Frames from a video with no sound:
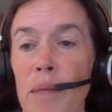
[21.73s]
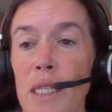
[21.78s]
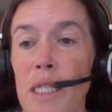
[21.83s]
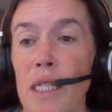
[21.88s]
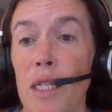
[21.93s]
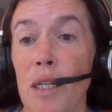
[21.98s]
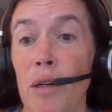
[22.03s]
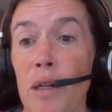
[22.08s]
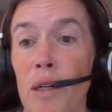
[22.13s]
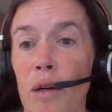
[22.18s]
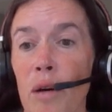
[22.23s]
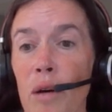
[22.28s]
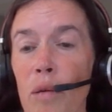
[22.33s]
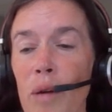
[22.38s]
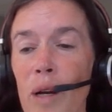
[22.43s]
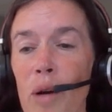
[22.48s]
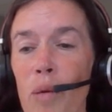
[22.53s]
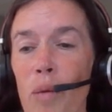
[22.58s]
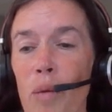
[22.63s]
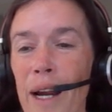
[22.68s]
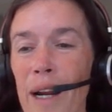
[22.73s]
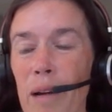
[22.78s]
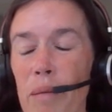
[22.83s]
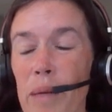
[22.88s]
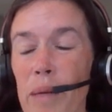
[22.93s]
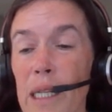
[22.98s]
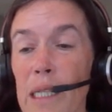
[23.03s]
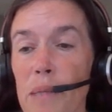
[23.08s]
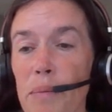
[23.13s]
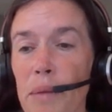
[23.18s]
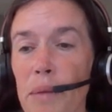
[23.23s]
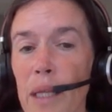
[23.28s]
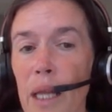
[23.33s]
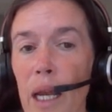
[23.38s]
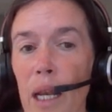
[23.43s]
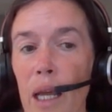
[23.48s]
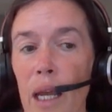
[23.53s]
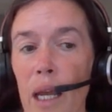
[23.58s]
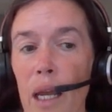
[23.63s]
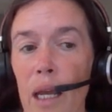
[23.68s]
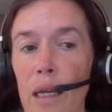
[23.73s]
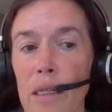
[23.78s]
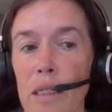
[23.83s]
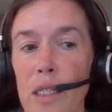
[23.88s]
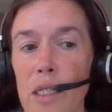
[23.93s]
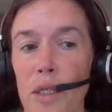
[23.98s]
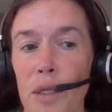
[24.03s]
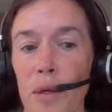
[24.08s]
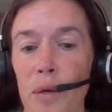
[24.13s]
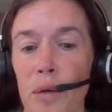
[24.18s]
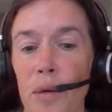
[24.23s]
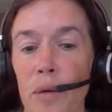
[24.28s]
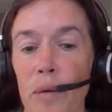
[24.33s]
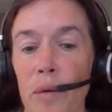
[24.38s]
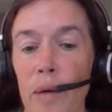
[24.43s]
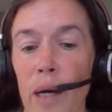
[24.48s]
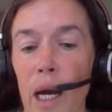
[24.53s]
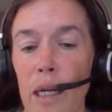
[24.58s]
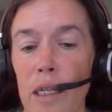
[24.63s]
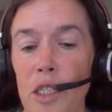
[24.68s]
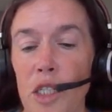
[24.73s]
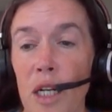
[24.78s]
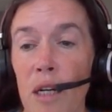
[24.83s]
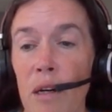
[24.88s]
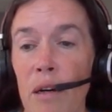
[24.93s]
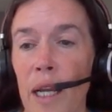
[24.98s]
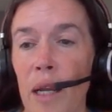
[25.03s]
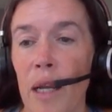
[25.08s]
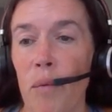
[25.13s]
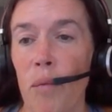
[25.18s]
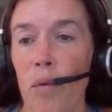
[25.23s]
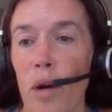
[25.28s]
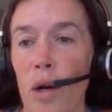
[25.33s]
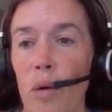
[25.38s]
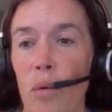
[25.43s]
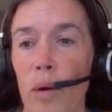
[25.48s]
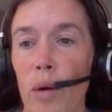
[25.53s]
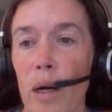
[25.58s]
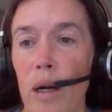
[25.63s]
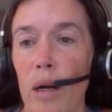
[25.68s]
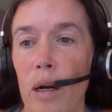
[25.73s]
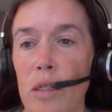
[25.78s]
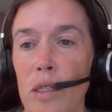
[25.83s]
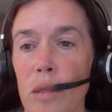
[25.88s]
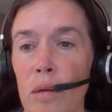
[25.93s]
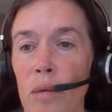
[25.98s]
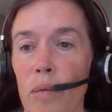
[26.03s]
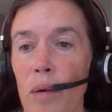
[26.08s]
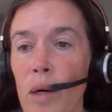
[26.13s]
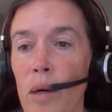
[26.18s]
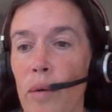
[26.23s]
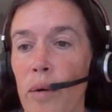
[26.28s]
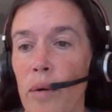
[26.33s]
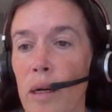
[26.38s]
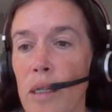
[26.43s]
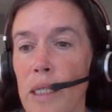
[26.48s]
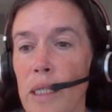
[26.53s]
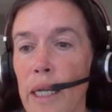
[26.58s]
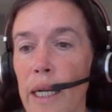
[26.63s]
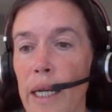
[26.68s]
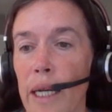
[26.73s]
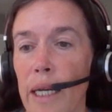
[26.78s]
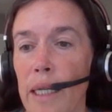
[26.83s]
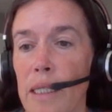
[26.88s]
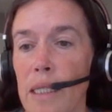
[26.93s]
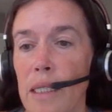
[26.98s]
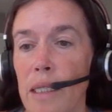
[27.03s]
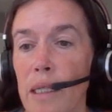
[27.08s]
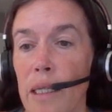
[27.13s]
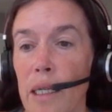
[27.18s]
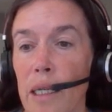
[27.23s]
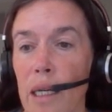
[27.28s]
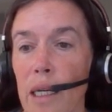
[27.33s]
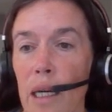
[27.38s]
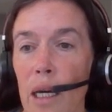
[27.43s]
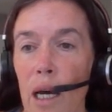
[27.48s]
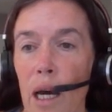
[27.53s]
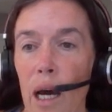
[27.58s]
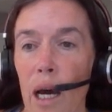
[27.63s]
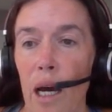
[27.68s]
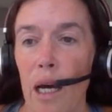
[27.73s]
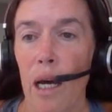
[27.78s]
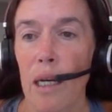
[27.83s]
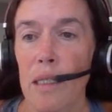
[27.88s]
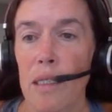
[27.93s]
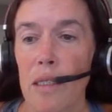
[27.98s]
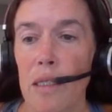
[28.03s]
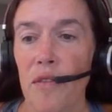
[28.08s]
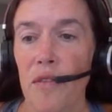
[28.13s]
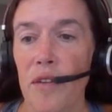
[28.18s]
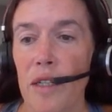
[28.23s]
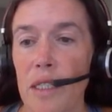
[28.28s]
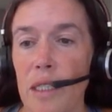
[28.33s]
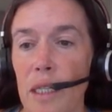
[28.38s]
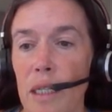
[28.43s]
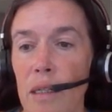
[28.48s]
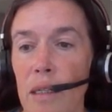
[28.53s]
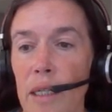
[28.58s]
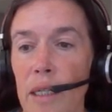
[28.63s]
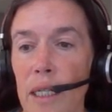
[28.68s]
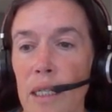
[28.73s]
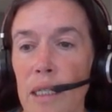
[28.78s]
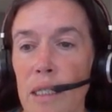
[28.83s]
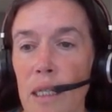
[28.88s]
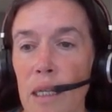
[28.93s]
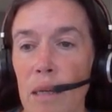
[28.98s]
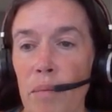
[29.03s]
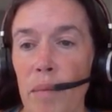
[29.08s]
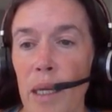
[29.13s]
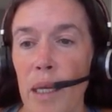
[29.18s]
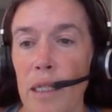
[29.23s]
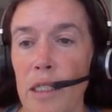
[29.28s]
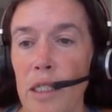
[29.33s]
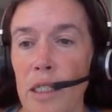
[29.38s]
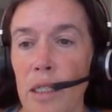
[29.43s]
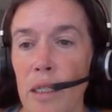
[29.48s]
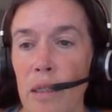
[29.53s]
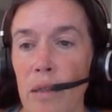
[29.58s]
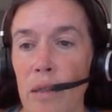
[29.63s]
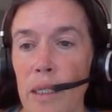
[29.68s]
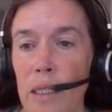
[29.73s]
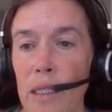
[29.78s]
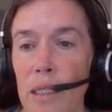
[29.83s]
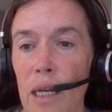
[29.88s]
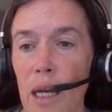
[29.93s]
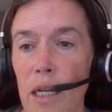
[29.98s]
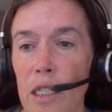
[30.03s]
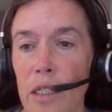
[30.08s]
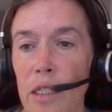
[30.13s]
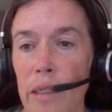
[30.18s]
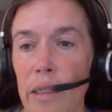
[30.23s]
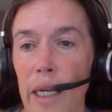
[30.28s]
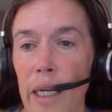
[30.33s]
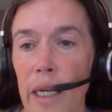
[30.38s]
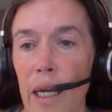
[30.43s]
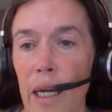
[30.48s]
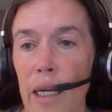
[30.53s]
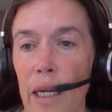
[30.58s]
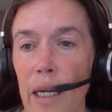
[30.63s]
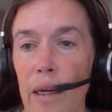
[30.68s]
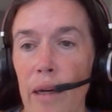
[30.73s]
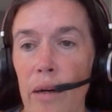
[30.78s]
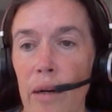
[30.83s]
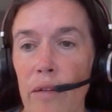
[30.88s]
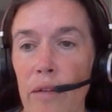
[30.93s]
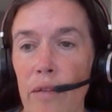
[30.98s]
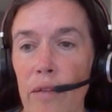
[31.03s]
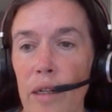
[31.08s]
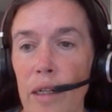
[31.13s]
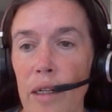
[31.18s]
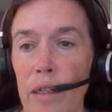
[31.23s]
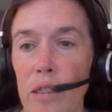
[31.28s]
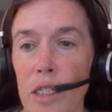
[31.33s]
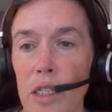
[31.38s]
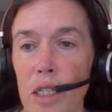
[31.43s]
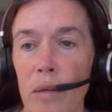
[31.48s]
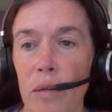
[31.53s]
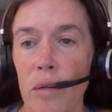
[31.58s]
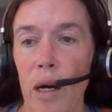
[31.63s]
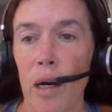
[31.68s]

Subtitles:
material requirements planning to generate work orders or work order tickets. So first thing you're going to see me do is actually head over to